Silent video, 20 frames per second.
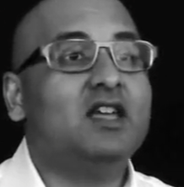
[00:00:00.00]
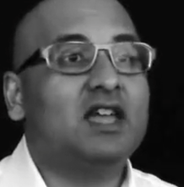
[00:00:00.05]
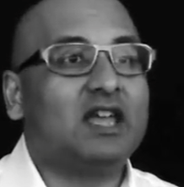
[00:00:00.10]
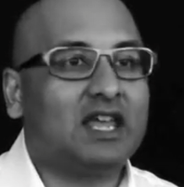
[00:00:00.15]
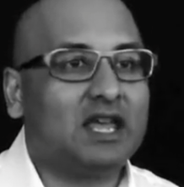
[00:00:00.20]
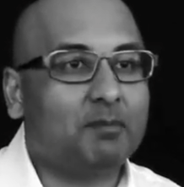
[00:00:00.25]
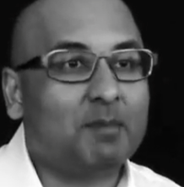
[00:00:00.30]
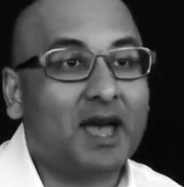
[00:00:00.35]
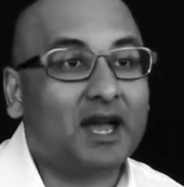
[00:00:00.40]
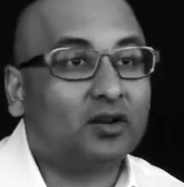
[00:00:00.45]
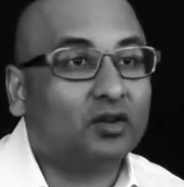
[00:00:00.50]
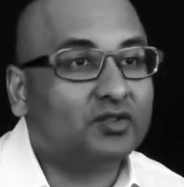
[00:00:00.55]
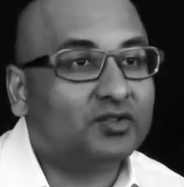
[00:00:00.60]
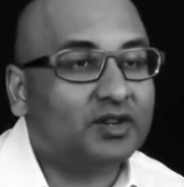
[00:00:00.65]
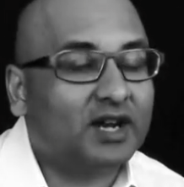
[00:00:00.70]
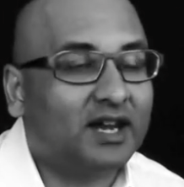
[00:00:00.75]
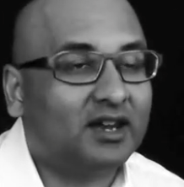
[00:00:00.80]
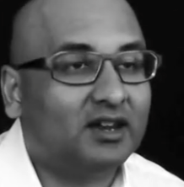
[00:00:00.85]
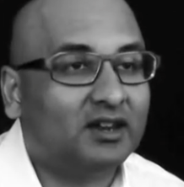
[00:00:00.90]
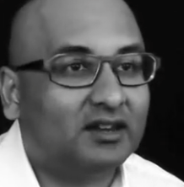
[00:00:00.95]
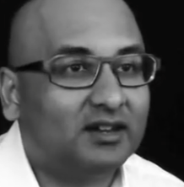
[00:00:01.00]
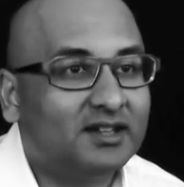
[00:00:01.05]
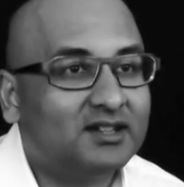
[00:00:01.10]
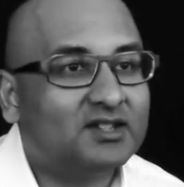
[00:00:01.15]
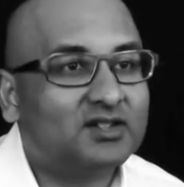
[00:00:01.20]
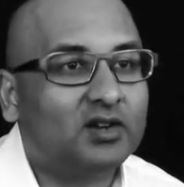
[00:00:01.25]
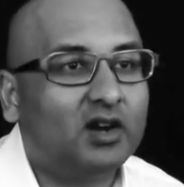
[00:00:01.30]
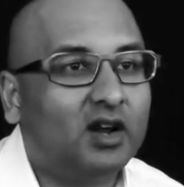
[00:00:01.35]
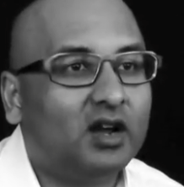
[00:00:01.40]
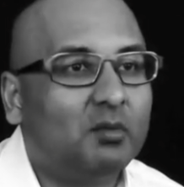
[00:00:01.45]
get back on track here and let's
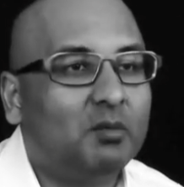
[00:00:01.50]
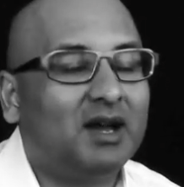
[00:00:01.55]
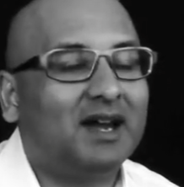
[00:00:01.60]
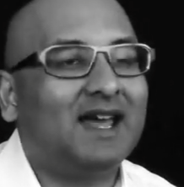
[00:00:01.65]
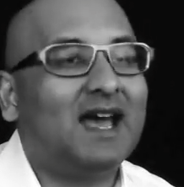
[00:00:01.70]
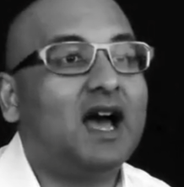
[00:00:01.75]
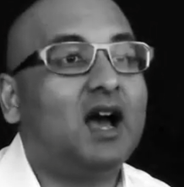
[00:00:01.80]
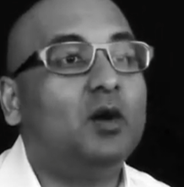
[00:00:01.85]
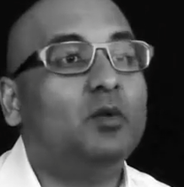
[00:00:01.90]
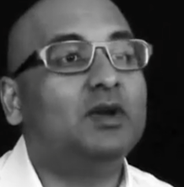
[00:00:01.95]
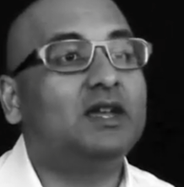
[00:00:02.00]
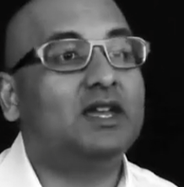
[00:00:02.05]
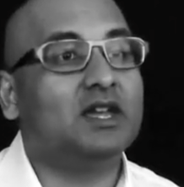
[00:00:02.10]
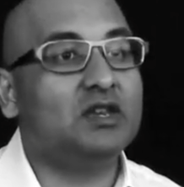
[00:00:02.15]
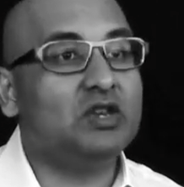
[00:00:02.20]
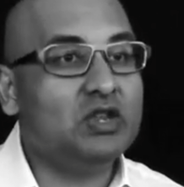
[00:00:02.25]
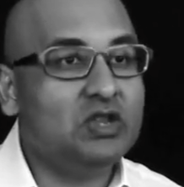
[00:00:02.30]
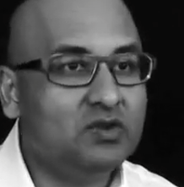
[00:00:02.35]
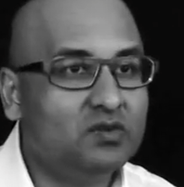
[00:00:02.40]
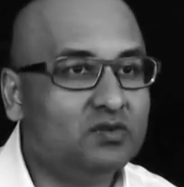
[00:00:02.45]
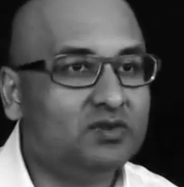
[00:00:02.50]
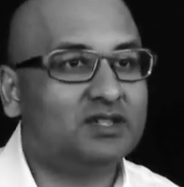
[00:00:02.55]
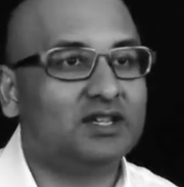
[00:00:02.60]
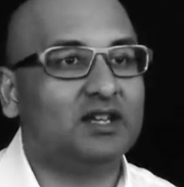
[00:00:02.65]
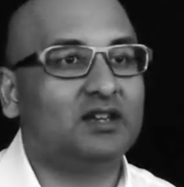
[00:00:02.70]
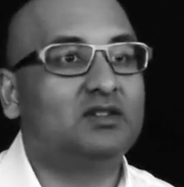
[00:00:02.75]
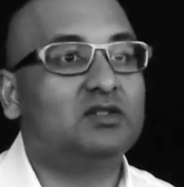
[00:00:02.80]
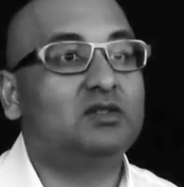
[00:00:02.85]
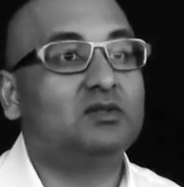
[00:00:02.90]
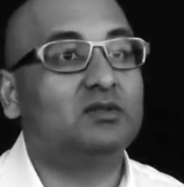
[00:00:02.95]
talk about how we can use
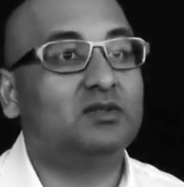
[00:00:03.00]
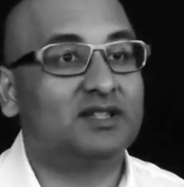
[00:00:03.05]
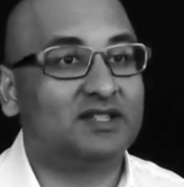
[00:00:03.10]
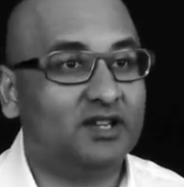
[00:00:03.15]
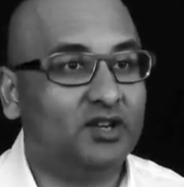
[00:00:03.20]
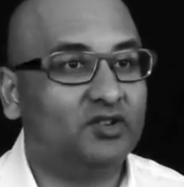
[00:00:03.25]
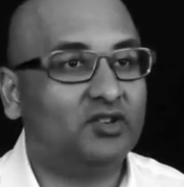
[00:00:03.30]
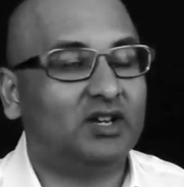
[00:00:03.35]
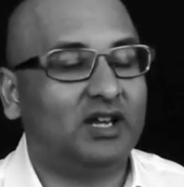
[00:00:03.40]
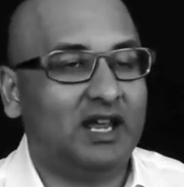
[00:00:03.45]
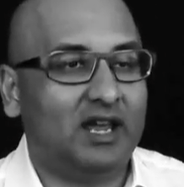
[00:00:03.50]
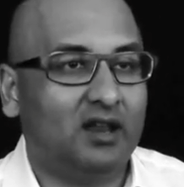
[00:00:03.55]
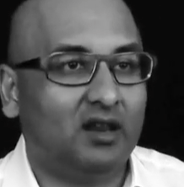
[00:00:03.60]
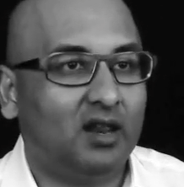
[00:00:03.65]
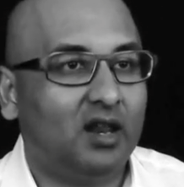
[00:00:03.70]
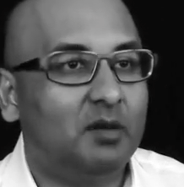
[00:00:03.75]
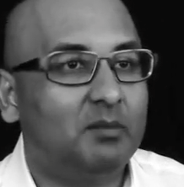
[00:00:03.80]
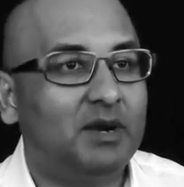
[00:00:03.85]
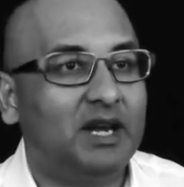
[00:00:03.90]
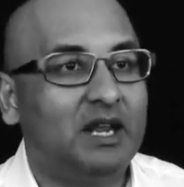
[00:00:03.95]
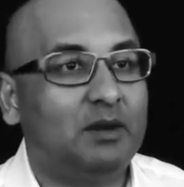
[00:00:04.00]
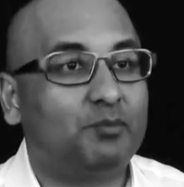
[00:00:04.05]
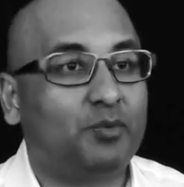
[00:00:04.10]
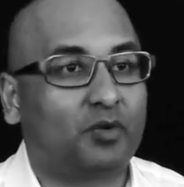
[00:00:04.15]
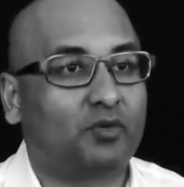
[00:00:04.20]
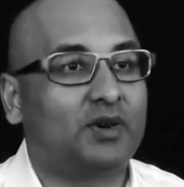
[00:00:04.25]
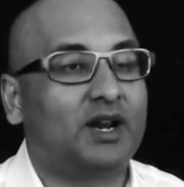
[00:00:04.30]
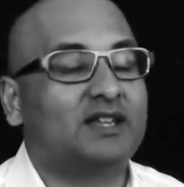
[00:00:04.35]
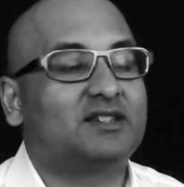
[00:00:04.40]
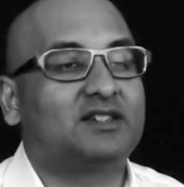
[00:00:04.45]
it to essentially eliminate
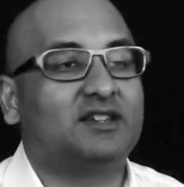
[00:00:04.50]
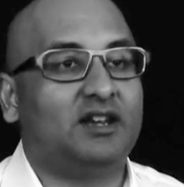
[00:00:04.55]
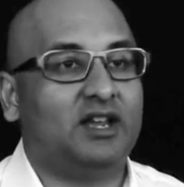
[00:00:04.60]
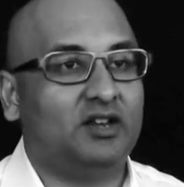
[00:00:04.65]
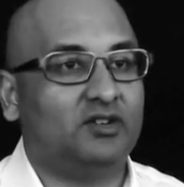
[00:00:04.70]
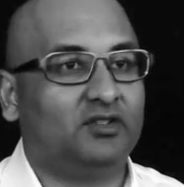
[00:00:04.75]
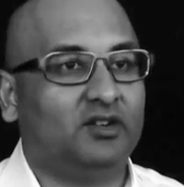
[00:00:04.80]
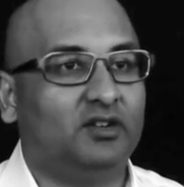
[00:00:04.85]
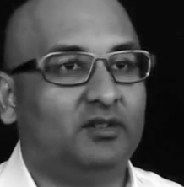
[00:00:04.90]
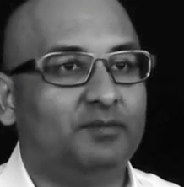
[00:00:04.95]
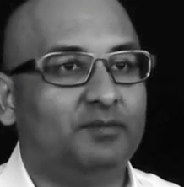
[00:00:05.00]
procrastination.